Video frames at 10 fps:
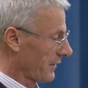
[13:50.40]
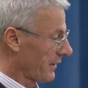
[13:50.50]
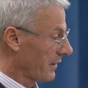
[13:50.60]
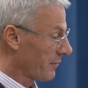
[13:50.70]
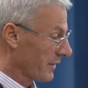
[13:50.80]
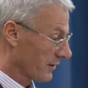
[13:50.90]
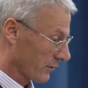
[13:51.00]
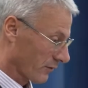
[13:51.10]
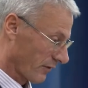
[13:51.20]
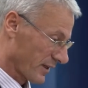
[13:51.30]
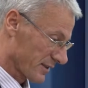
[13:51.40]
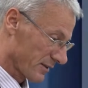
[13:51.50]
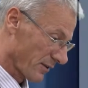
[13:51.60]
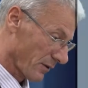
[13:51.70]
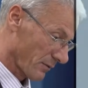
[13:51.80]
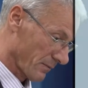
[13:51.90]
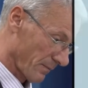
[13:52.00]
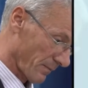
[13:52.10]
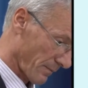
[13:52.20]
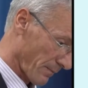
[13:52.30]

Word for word: There are many conflicts in the